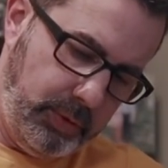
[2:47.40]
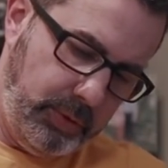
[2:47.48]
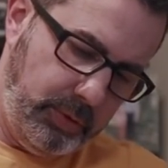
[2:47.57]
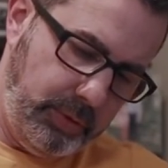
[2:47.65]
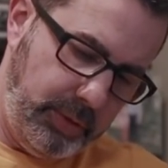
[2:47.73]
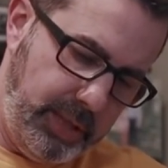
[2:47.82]

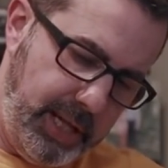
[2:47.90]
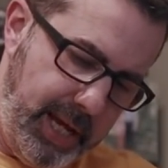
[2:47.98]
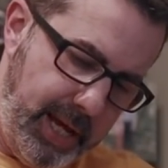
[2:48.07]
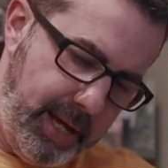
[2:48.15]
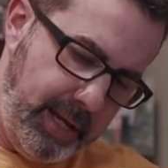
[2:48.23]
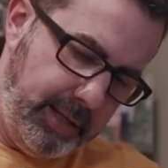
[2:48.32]
There's a
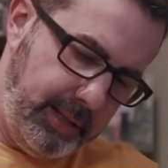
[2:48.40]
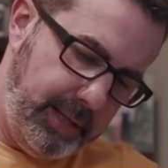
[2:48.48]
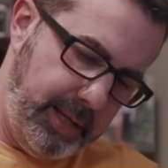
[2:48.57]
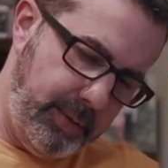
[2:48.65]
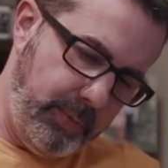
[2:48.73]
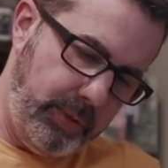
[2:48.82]
tag in
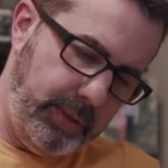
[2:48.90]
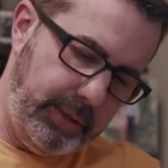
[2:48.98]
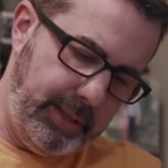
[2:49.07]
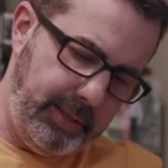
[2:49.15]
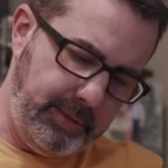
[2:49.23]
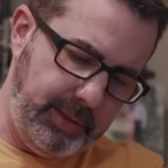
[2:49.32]
that one,
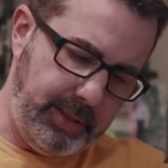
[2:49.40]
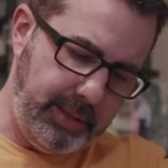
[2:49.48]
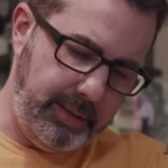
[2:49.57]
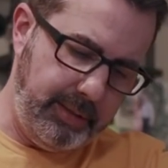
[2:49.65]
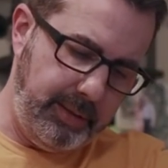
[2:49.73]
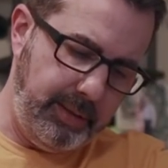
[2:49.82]
and that's it,
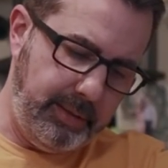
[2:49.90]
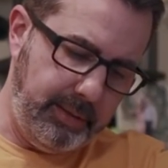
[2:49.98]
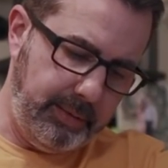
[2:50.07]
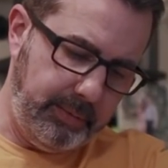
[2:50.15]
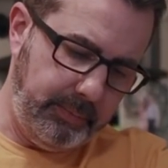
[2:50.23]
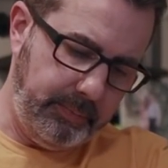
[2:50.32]
I think.
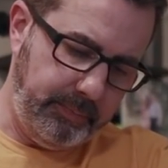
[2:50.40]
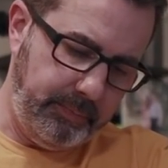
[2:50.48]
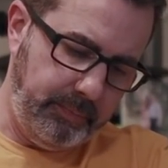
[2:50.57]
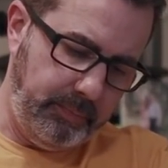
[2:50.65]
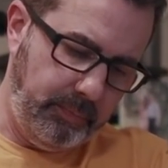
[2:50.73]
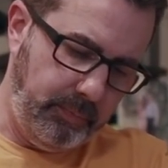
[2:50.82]

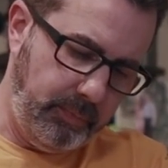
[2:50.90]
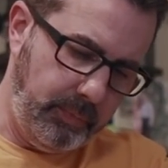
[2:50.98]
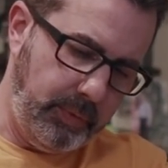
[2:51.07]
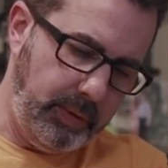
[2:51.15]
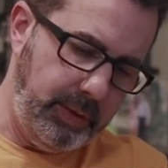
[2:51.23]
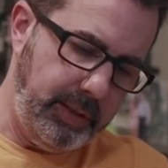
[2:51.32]

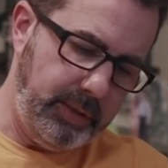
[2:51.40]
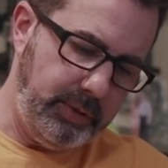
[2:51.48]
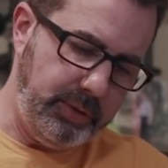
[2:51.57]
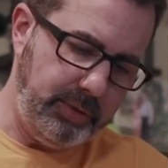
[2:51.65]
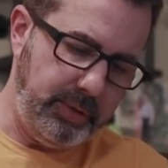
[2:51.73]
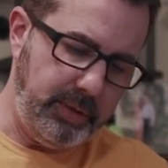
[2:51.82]
Yeah,
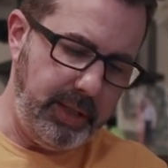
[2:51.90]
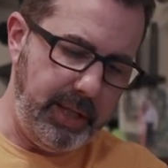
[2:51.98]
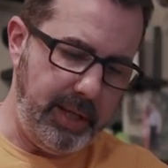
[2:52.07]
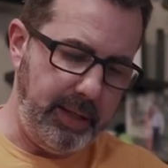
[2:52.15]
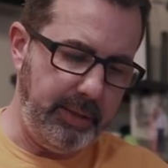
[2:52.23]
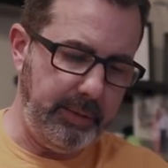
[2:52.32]
just a
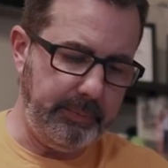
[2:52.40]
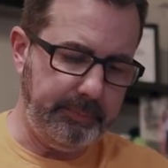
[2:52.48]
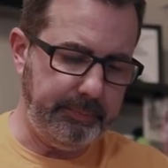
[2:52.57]
tag.